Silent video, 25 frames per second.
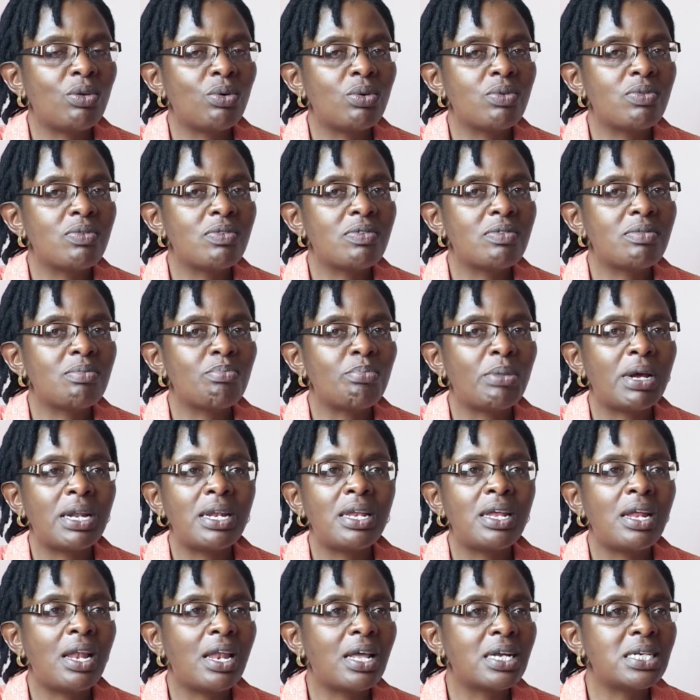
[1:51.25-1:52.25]
those
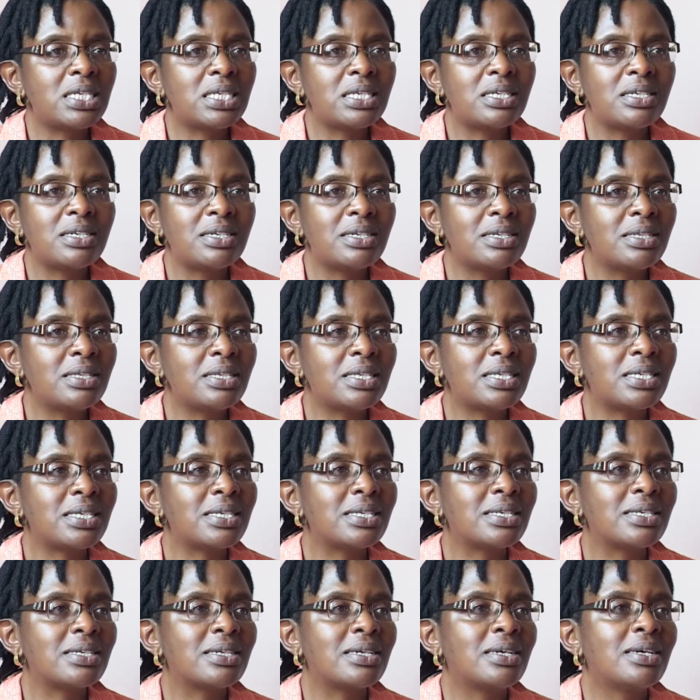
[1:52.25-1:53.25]
manila
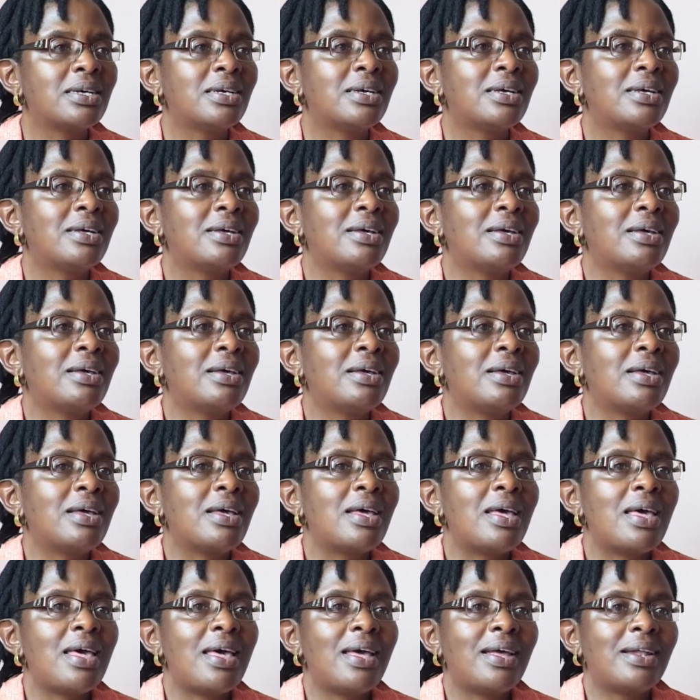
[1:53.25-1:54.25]
sheets
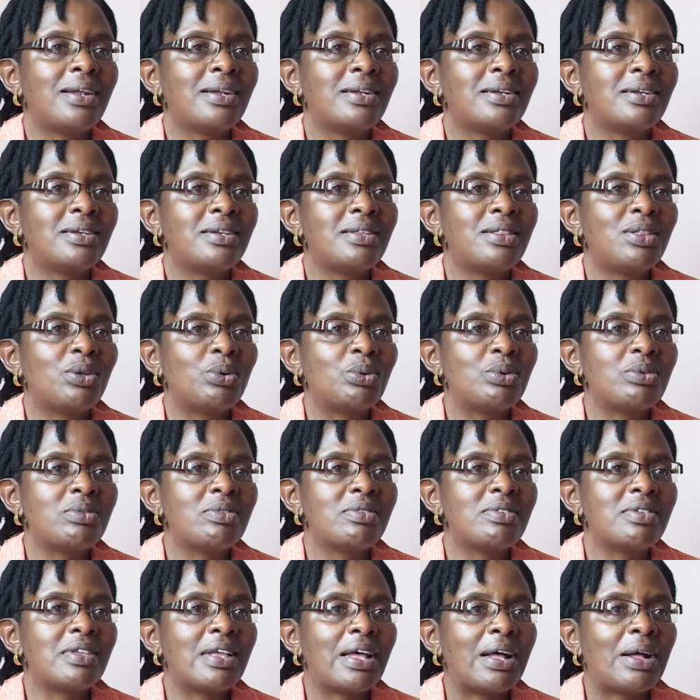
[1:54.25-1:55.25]
and
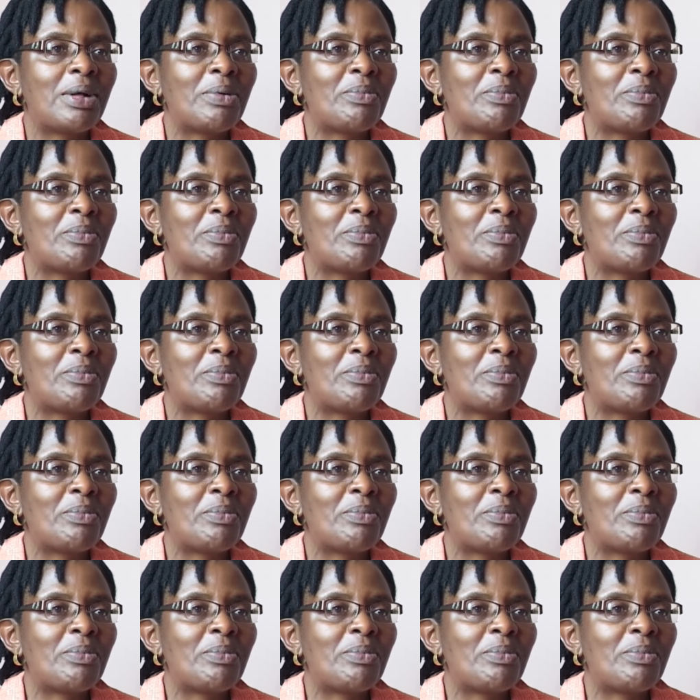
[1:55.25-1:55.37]
those